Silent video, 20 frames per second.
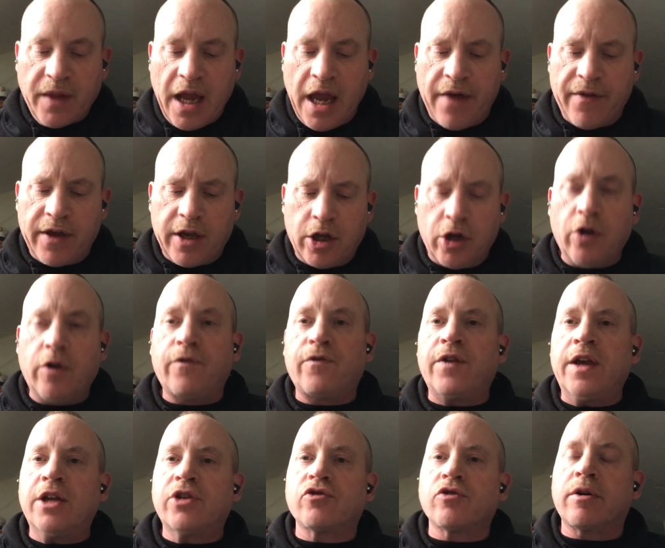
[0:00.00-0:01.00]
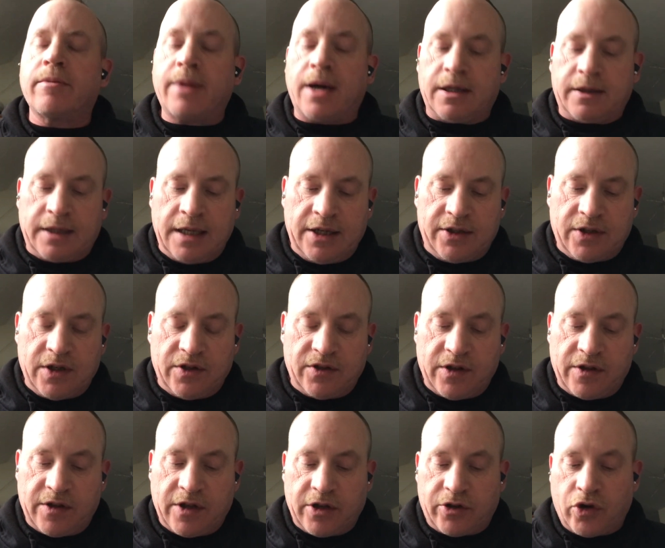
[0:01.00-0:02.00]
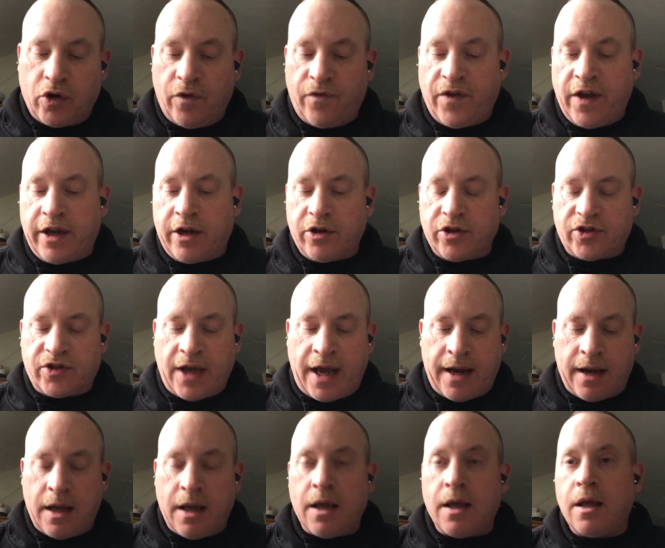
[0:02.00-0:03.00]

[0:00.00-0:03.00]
And the unique feature about this is it's a two-figure set.